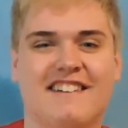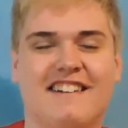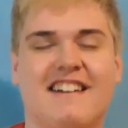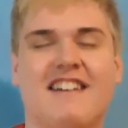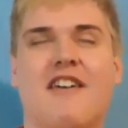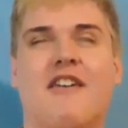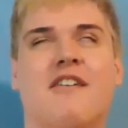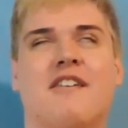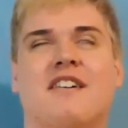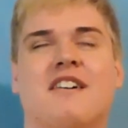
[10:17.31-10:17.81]

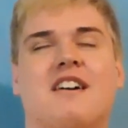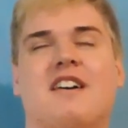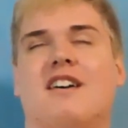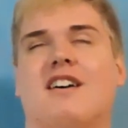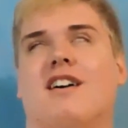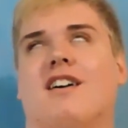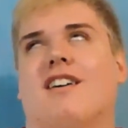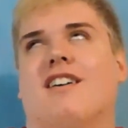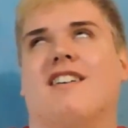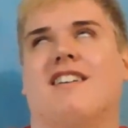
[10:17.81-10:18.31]

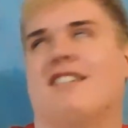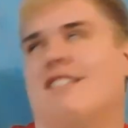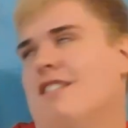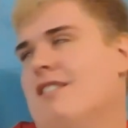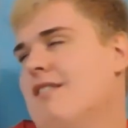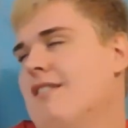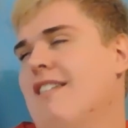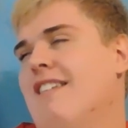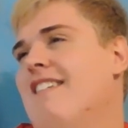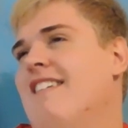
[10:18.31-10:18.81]

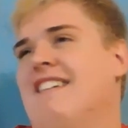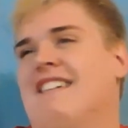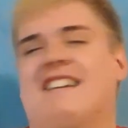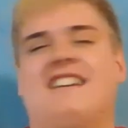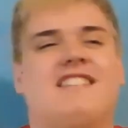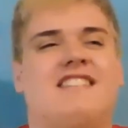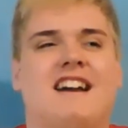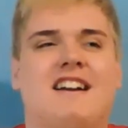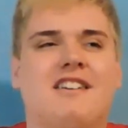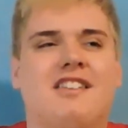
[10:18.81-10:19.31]

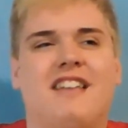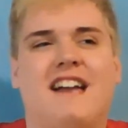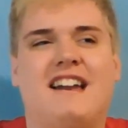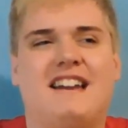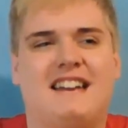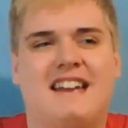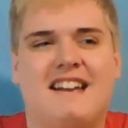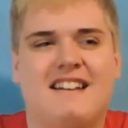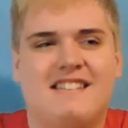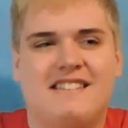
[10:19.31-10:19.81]
Because I don't
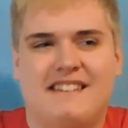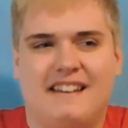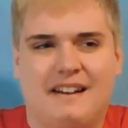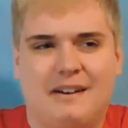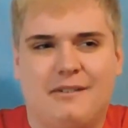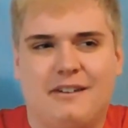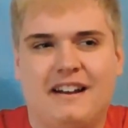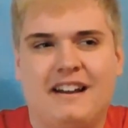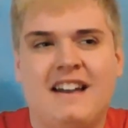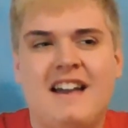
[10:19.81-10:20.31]
like kids
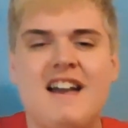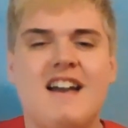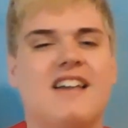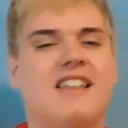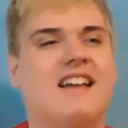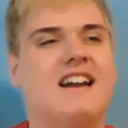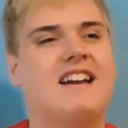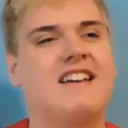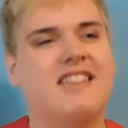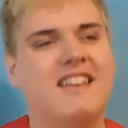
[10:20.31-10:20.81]
anyway.
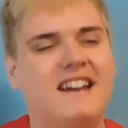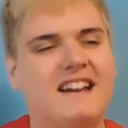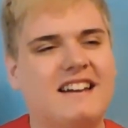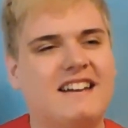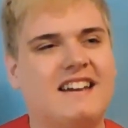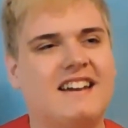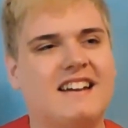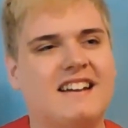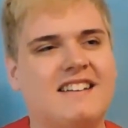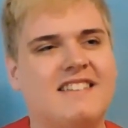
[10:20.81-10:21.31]
Like, I like
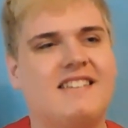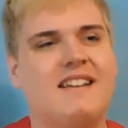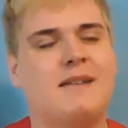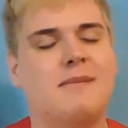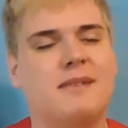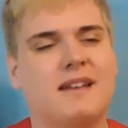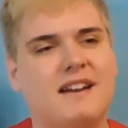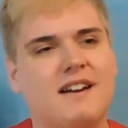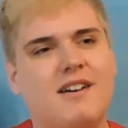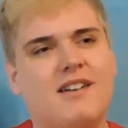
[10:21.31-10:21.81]
kids,
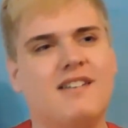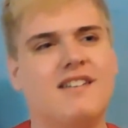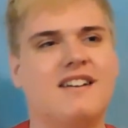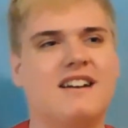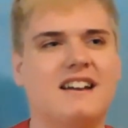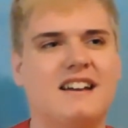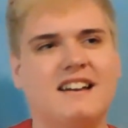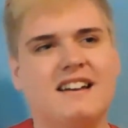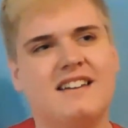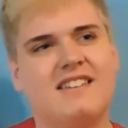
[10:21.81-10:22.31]
I'm like, oh,
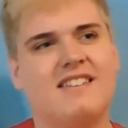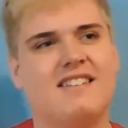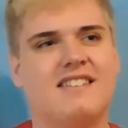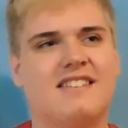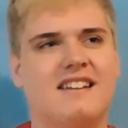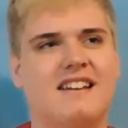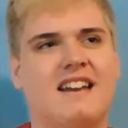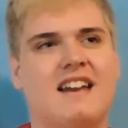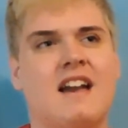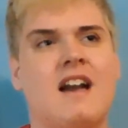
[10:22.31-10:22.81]
okay, let's
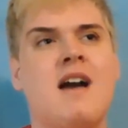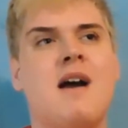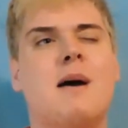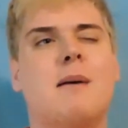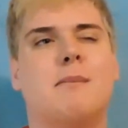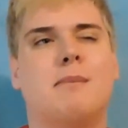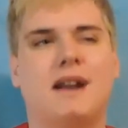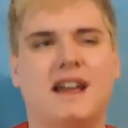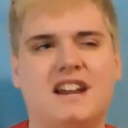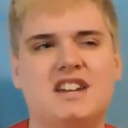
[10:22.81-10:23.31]
like him.
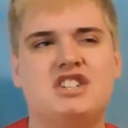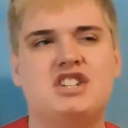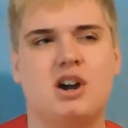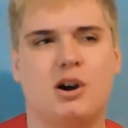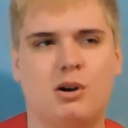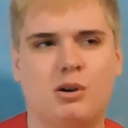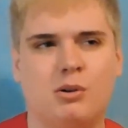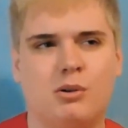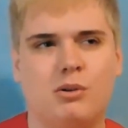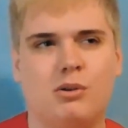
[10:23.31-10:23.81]
But I
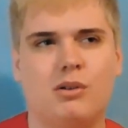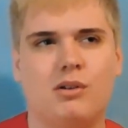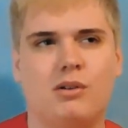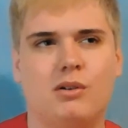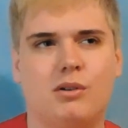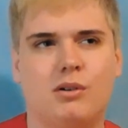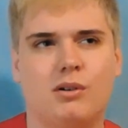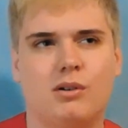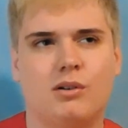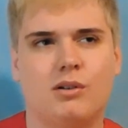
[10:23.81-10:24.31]
don't
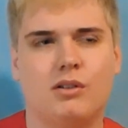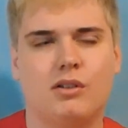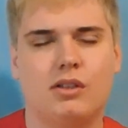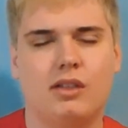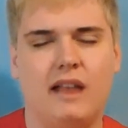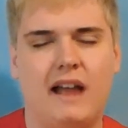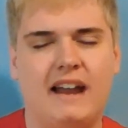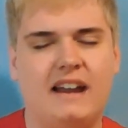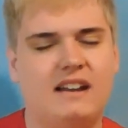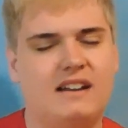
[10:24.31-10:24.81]

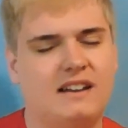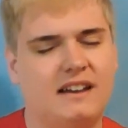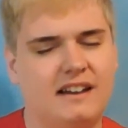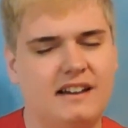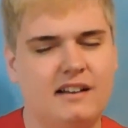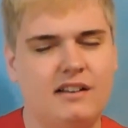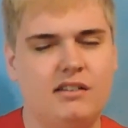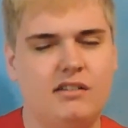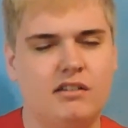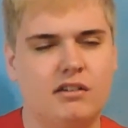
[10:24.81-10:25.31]
like
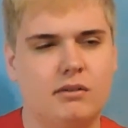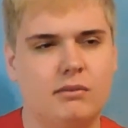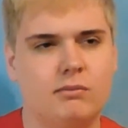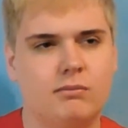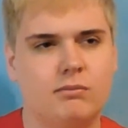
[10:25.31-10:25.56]
kids.